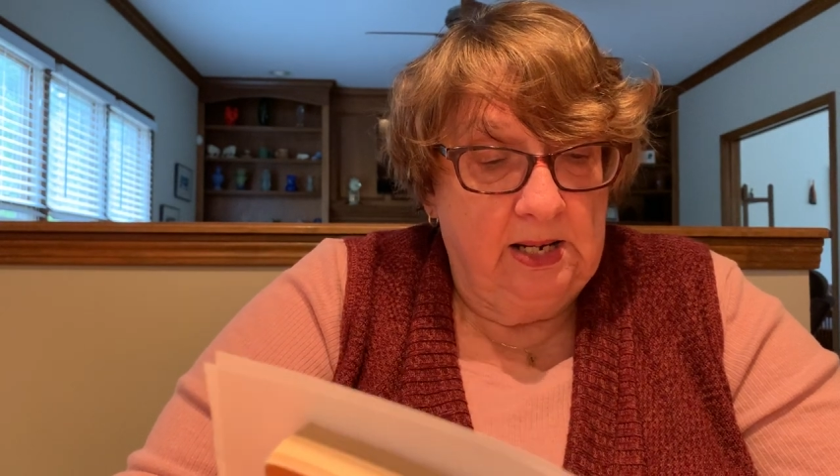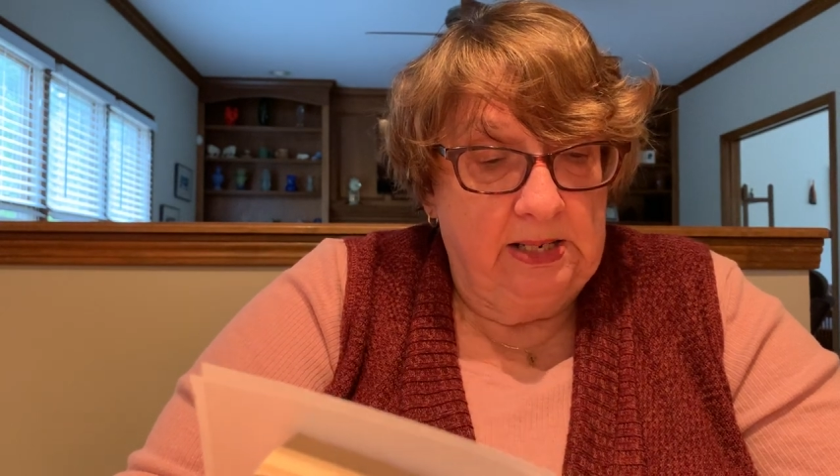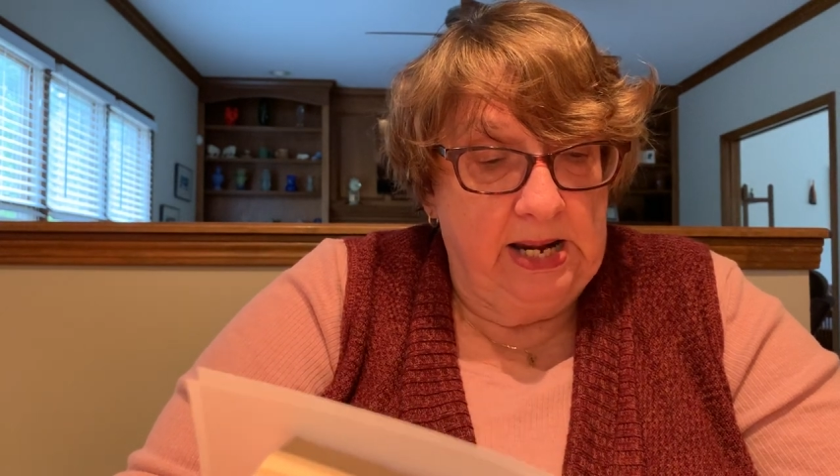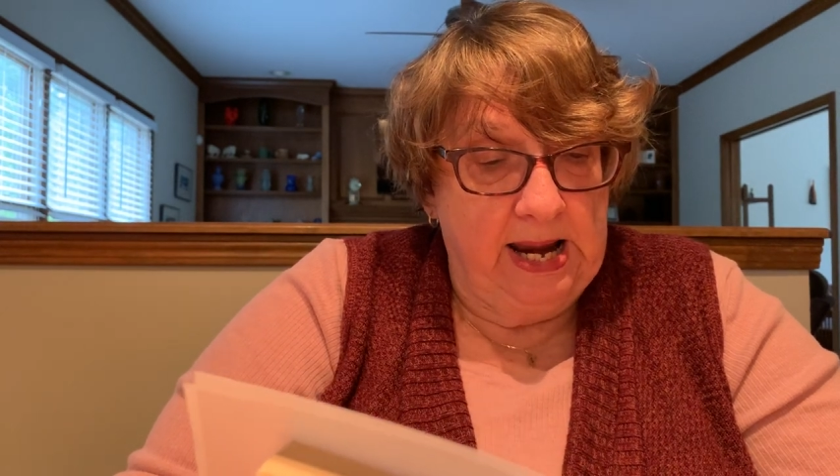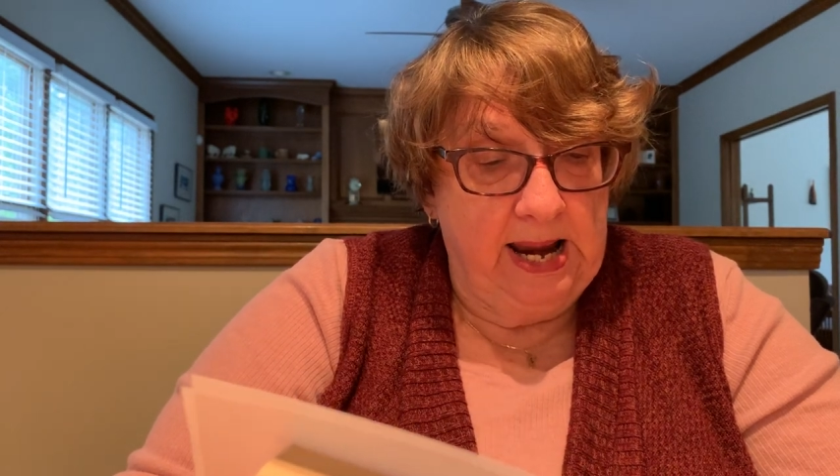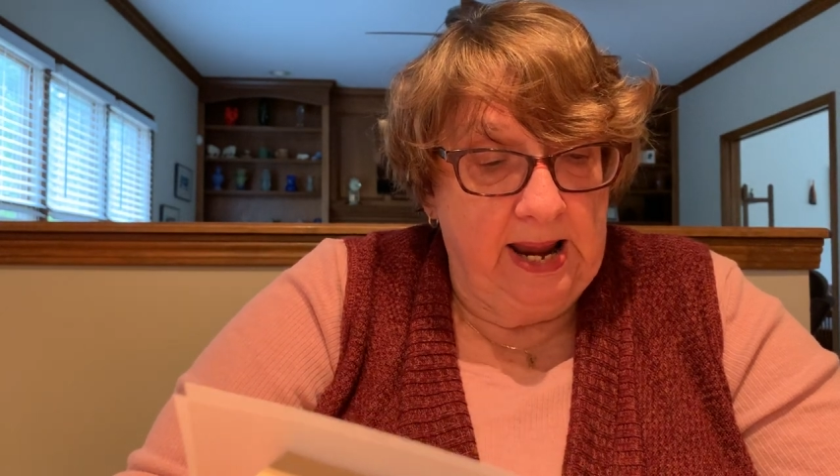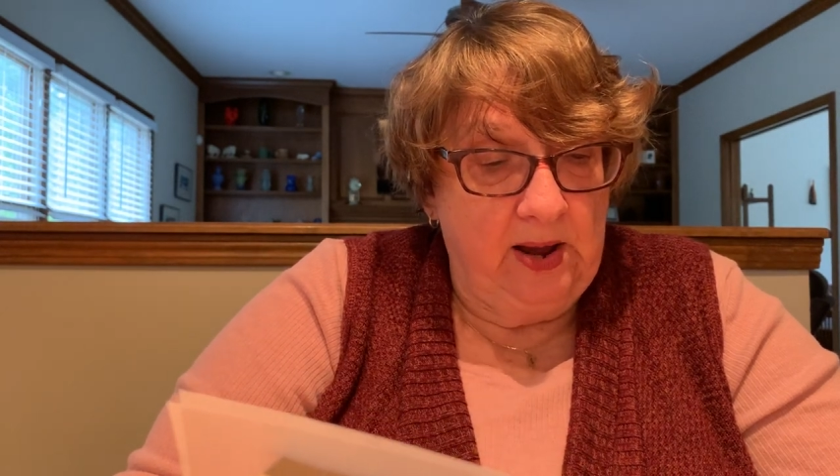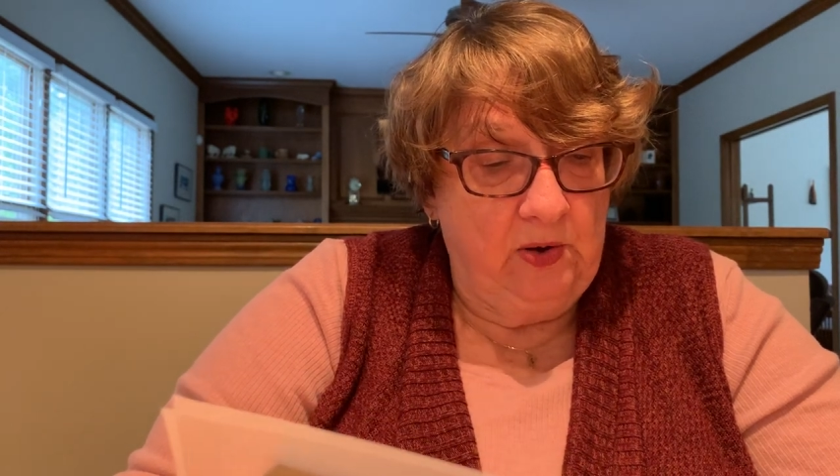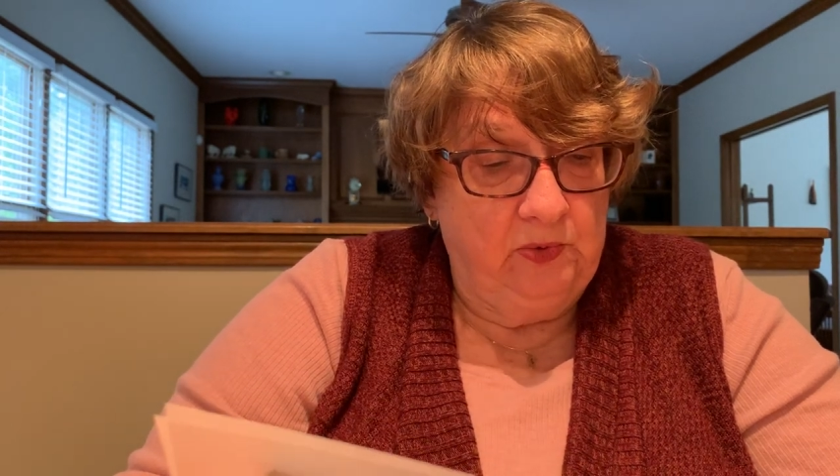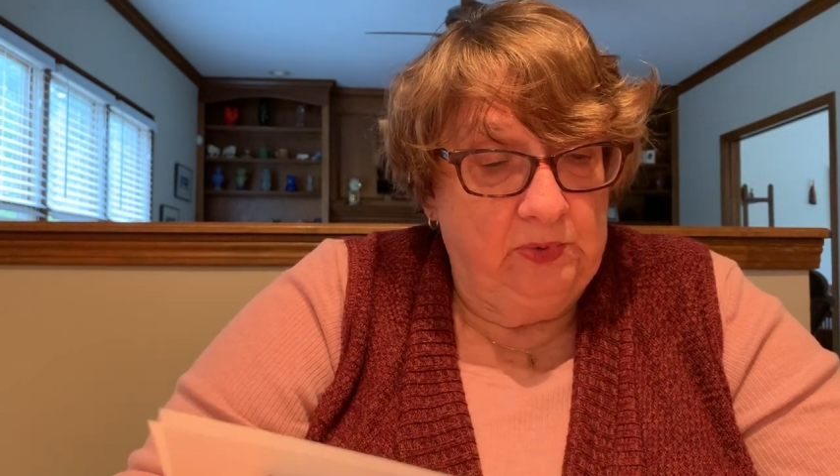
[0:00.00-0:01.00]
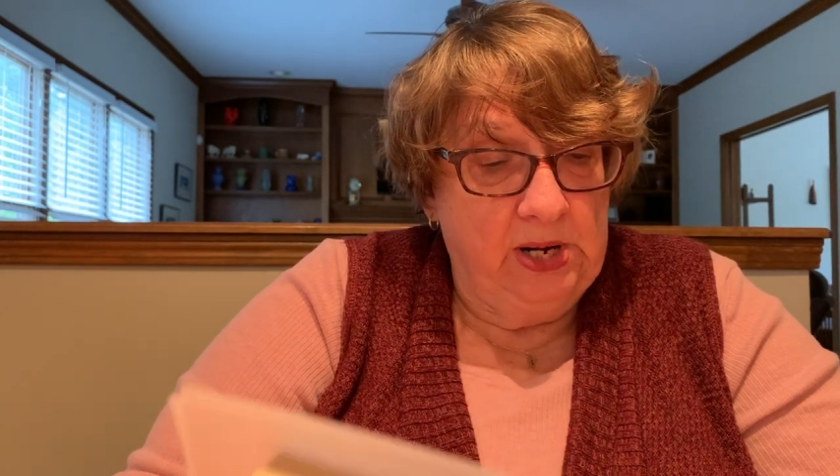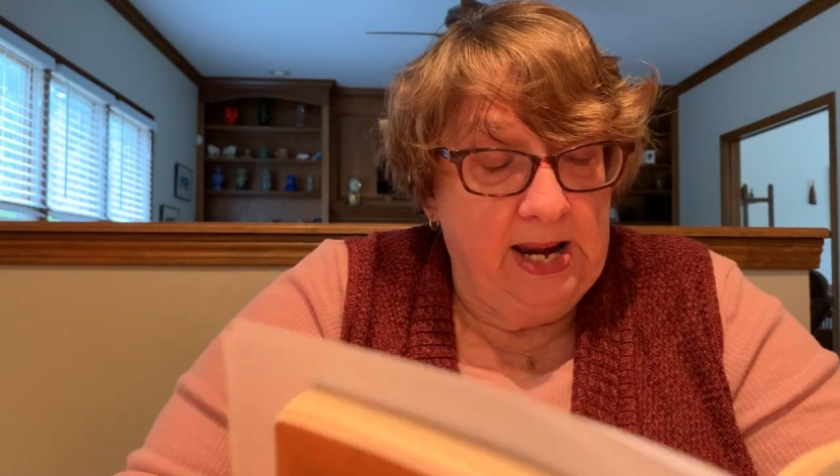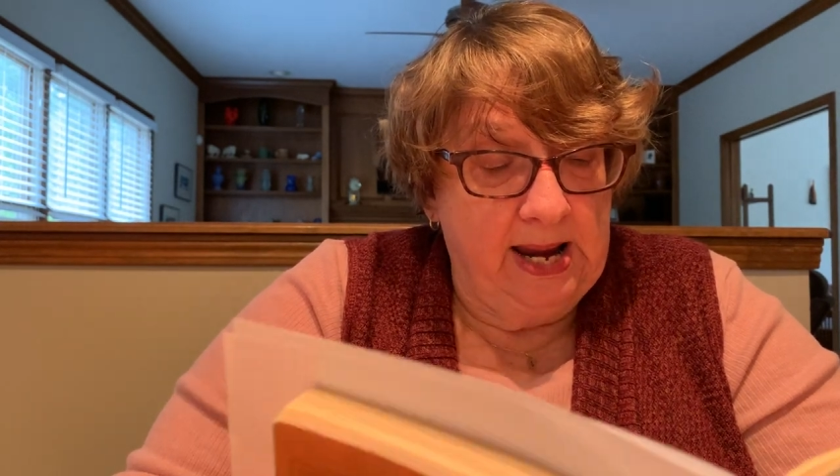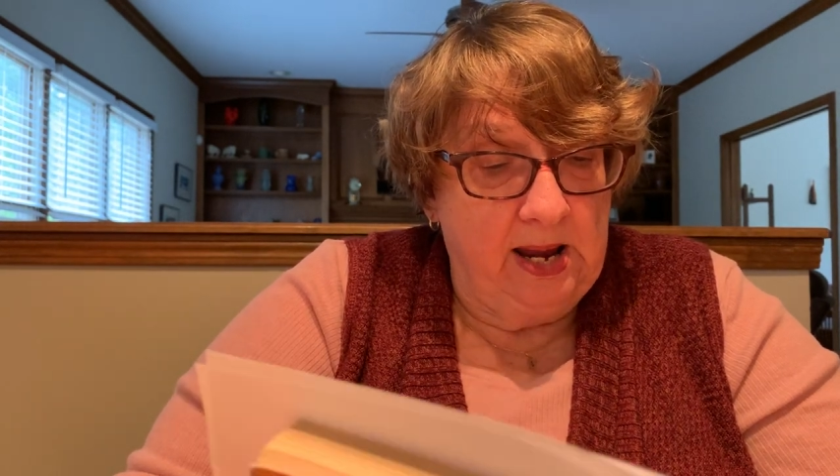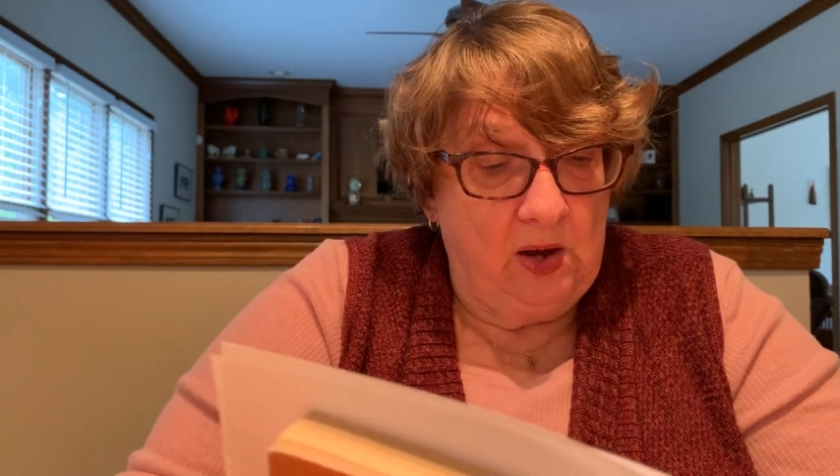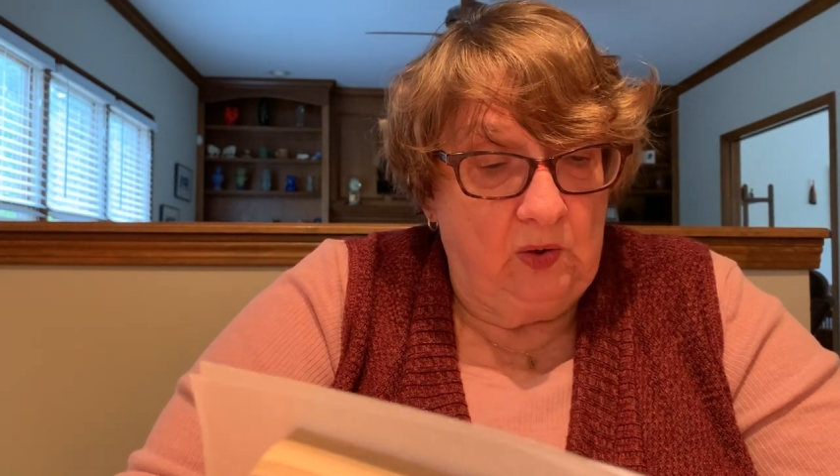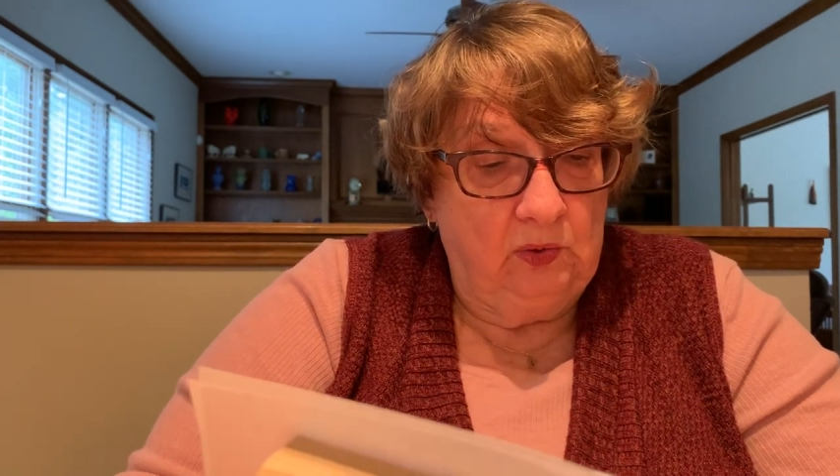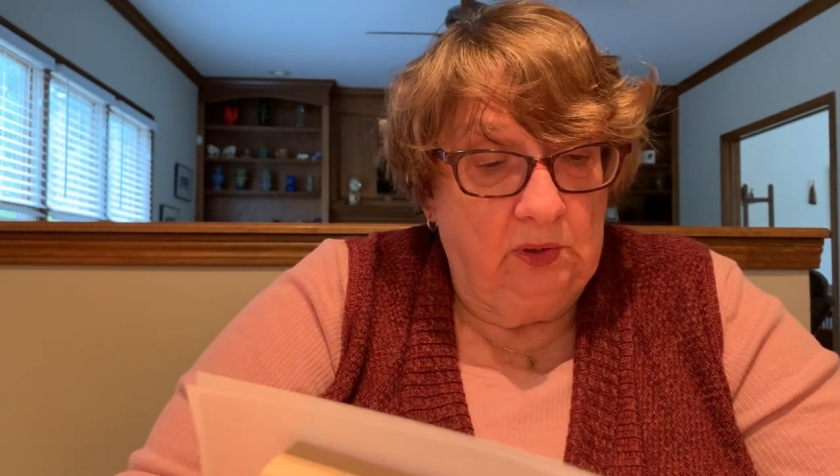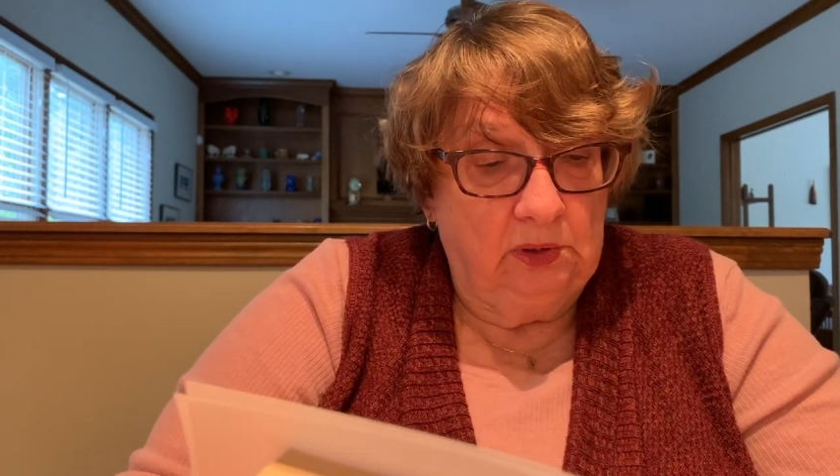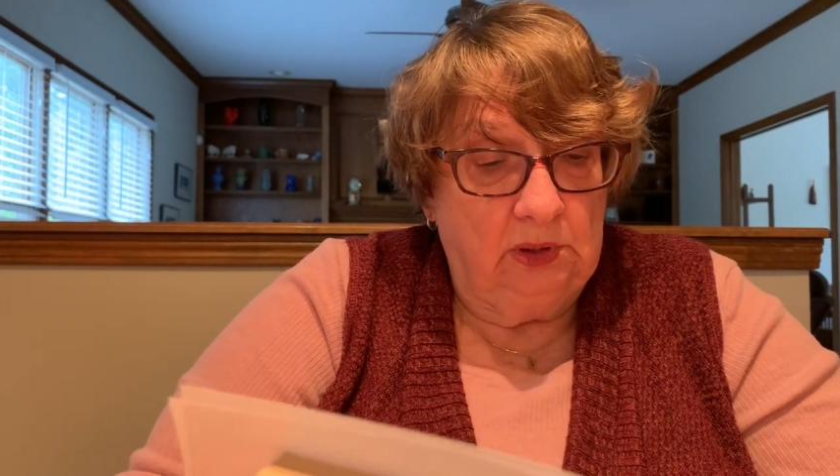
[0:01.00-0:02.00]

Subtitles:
Now,